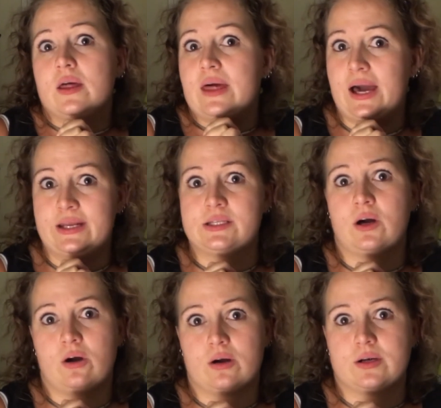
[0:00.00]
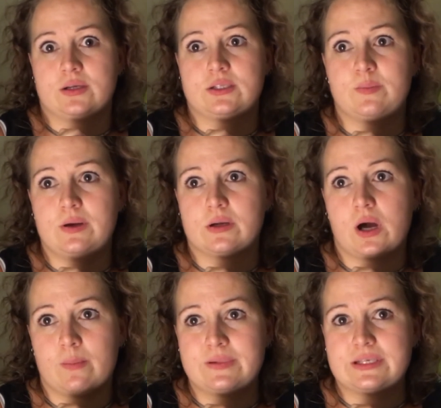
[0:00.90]
that is hard to be on
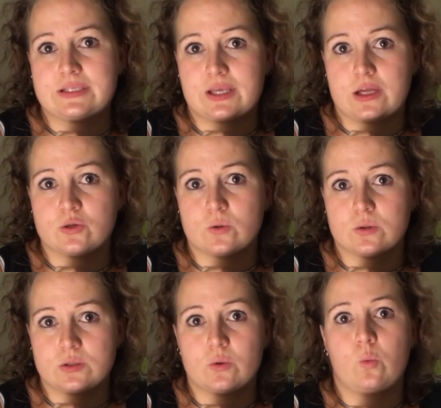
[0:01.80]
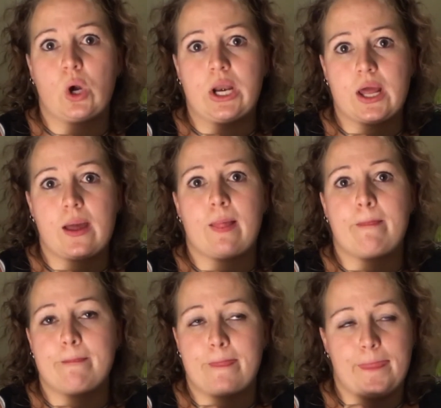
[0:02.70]
opposite schedules would
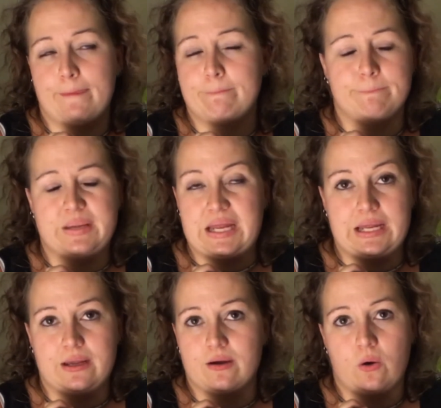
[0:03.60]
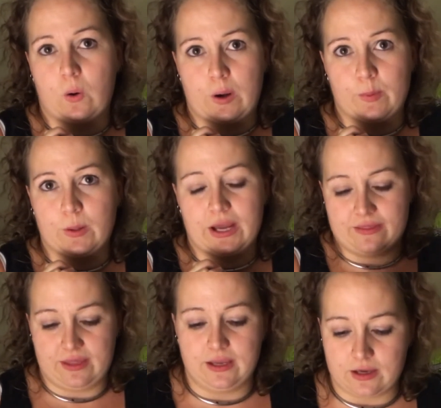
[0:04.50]
be horrible, I
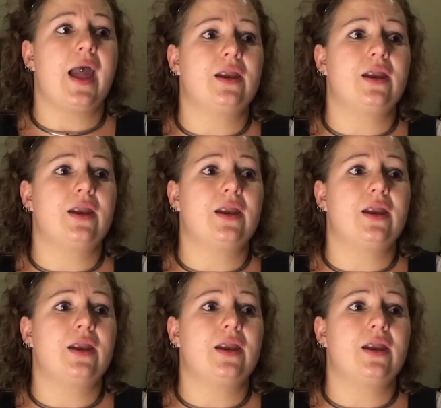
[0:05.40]
think.